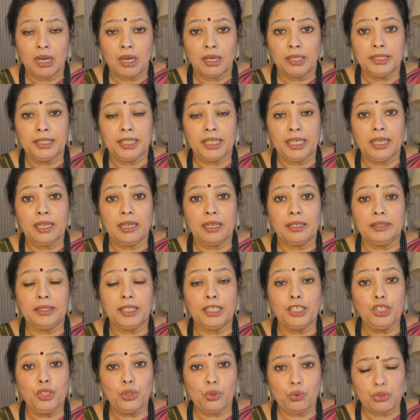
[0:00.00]
The
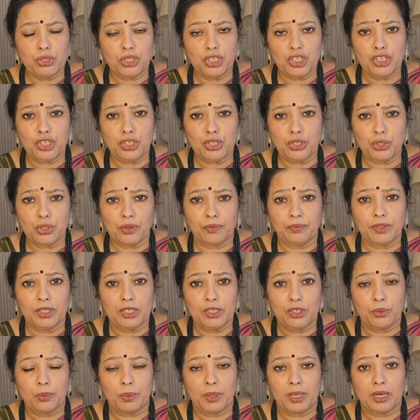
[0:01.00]
usages of the
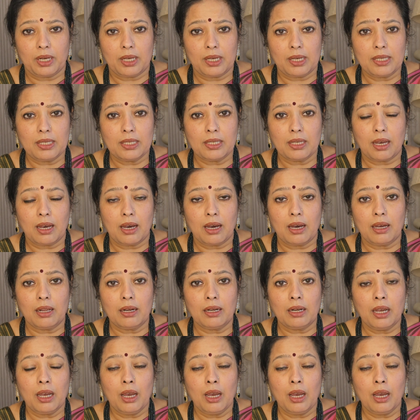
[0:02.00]
swaras are